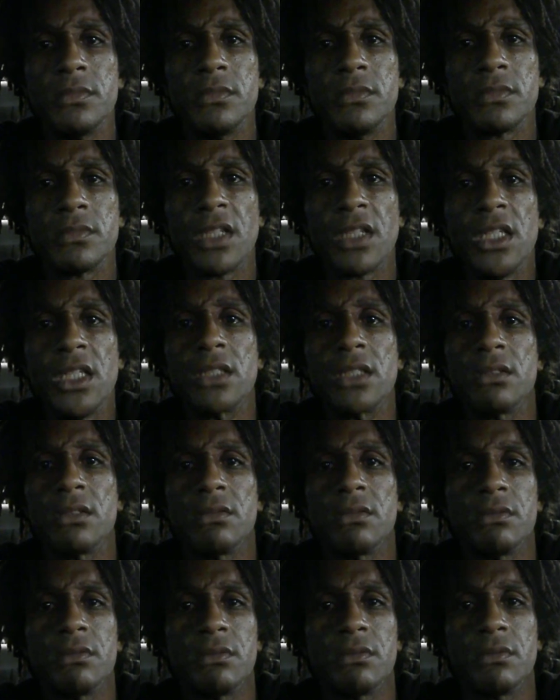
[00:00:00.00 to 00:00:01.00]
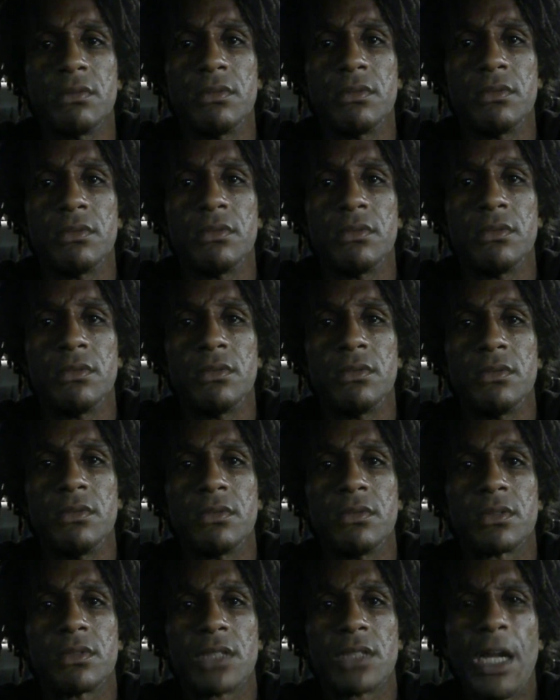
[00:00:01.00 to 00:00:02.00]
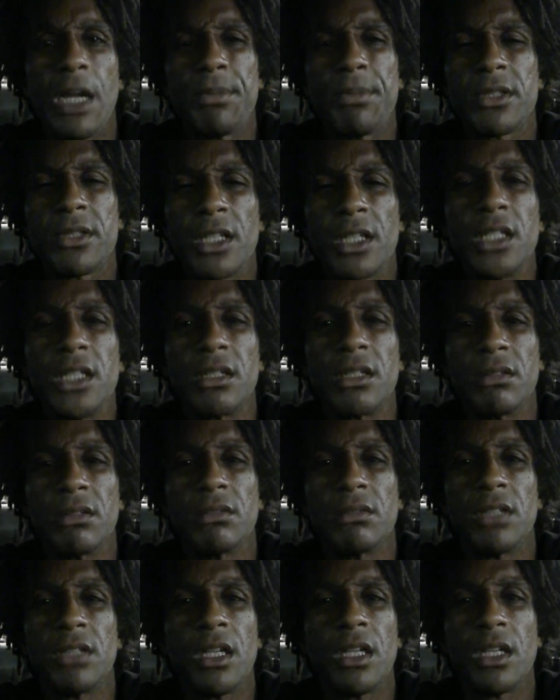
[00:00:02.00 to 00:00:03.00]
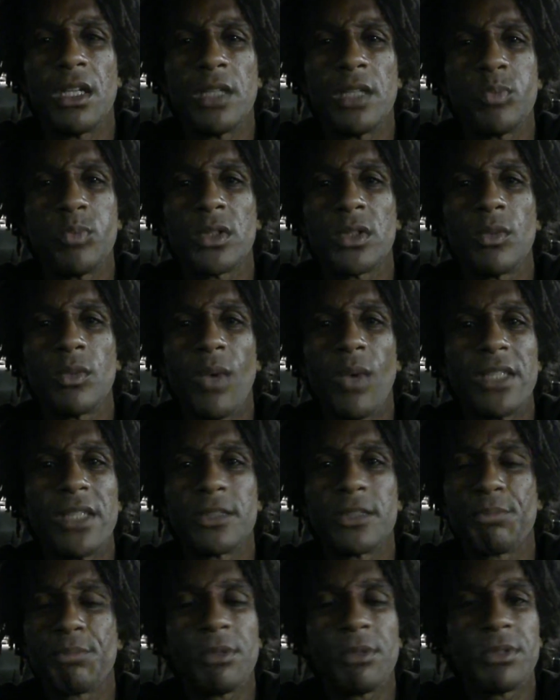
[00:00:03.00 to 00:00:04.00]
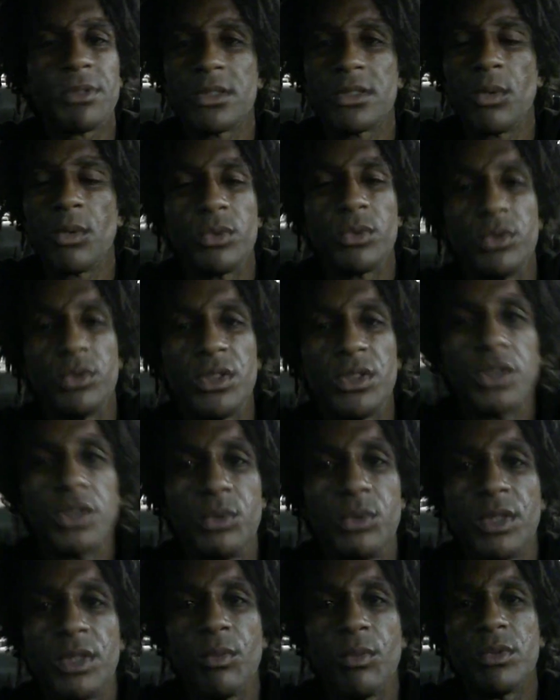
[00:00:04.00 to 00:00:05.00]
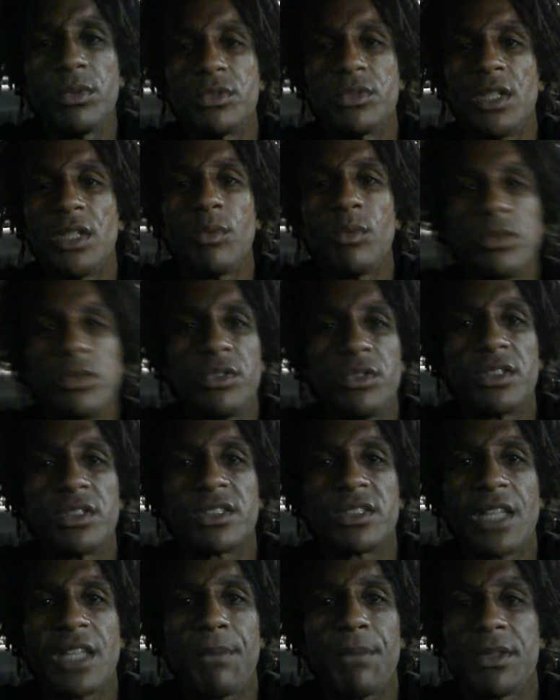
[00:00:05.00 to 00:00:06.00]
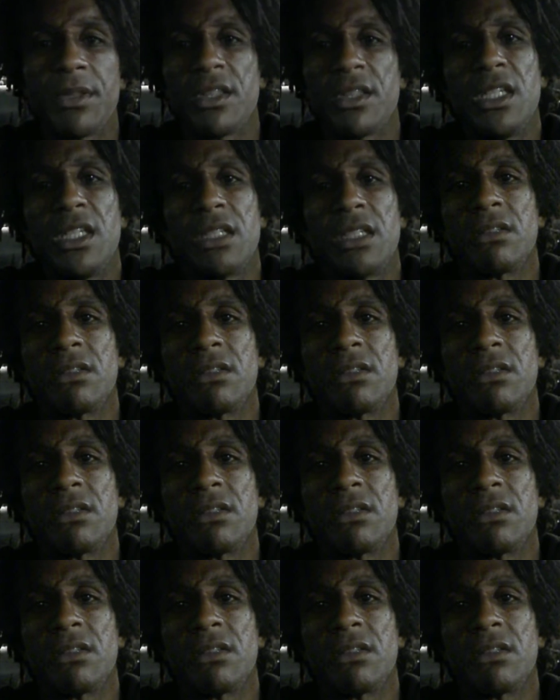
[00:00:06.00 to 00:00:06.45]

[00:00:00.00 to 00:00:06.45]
Think. Stop and think. That, that's what the white supremacists don't want you to do. They want, they want you to stop and think.